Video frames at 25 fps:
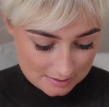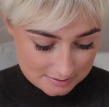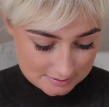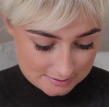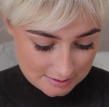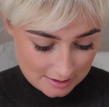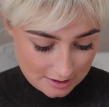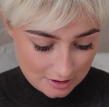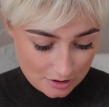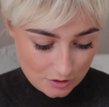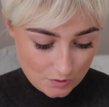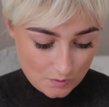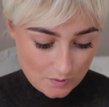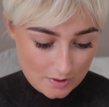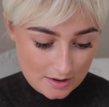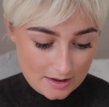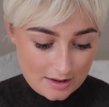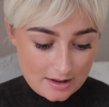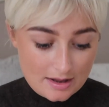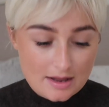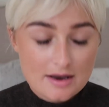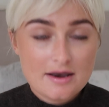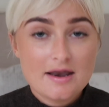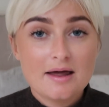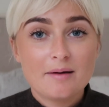So
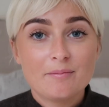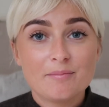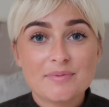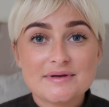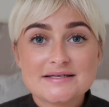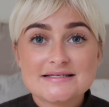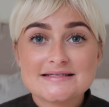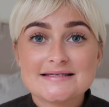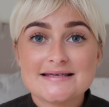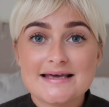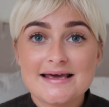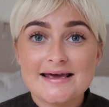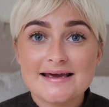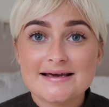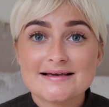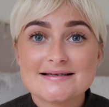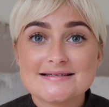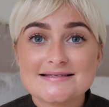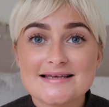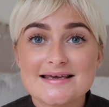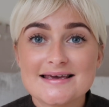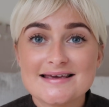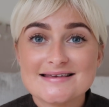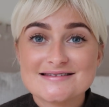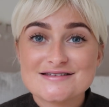number
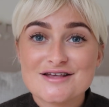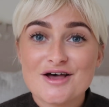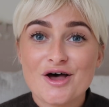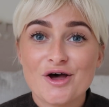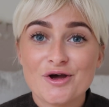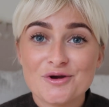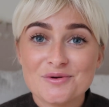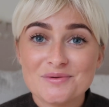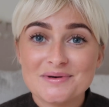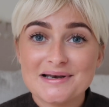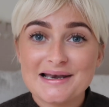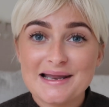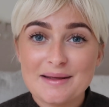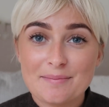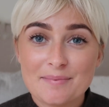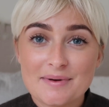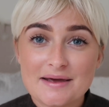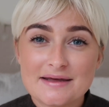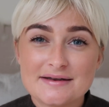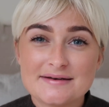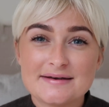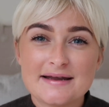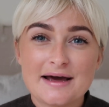six is oat lipid.